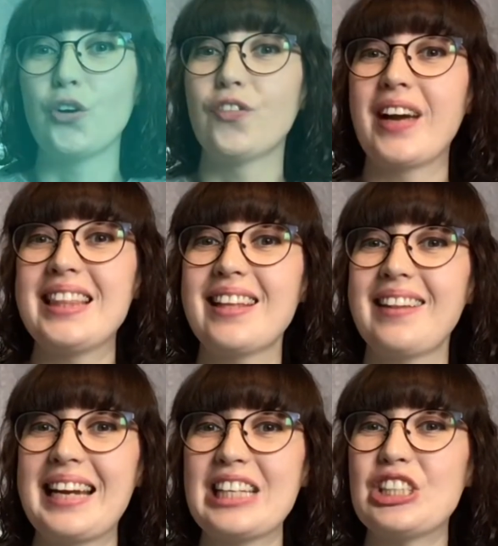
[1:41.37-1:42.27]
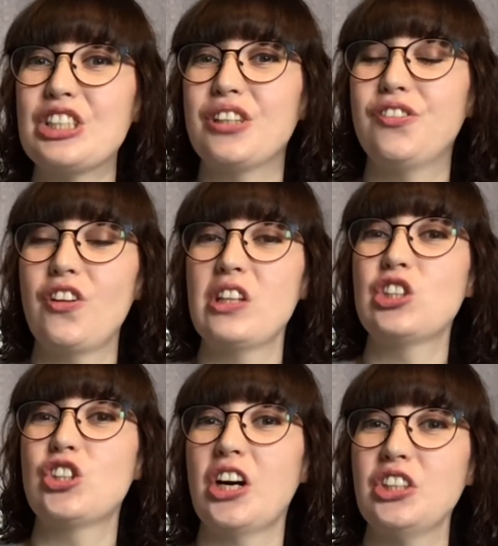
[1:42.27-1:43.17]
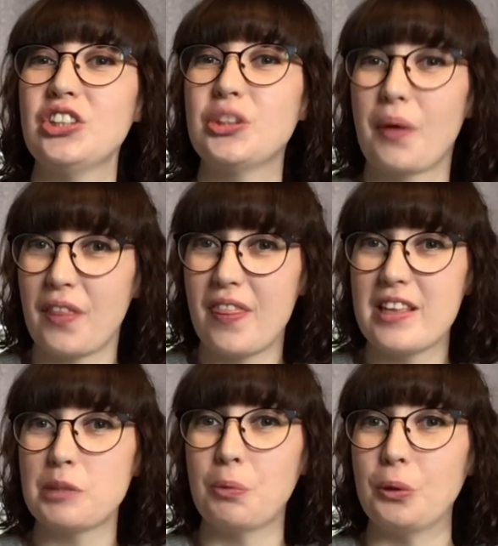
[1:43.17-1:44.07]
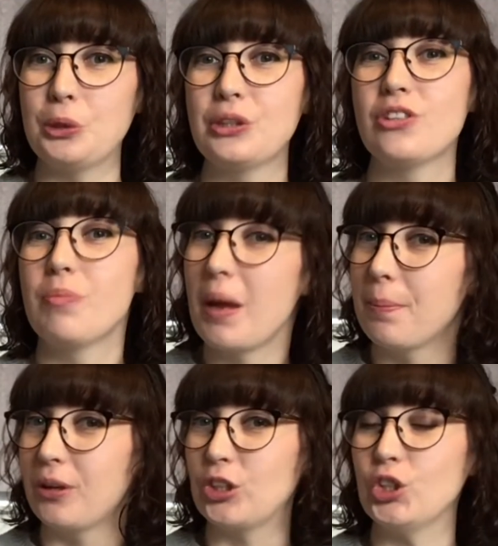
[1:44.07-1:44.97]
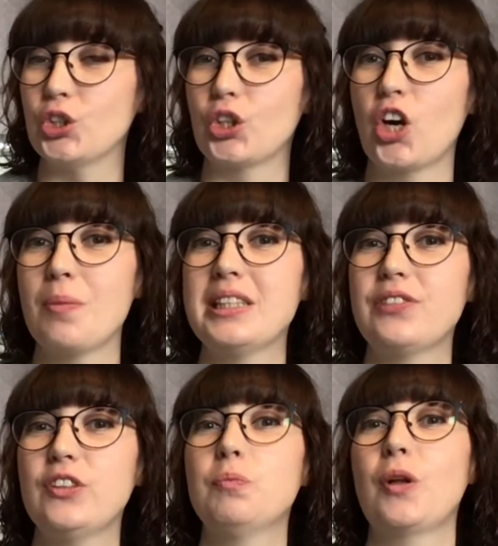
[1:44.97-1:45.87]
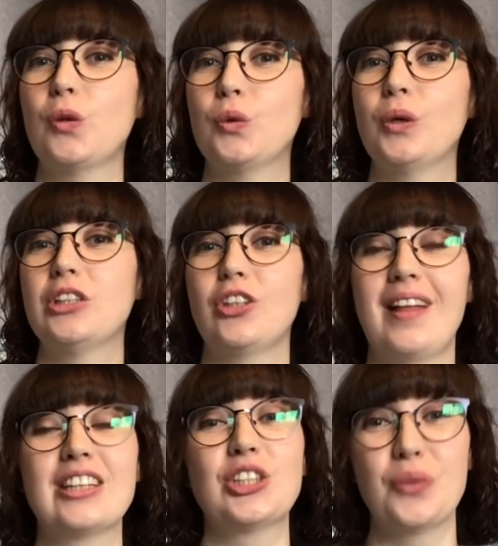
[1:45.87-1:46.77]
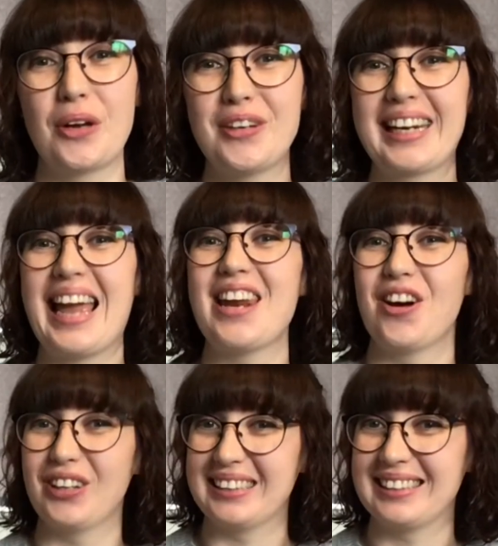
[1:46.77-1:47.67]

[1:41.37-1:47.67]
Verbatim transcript: find a link to your full instructions within this post and remember to use the comments field below to let us know how you're getting on.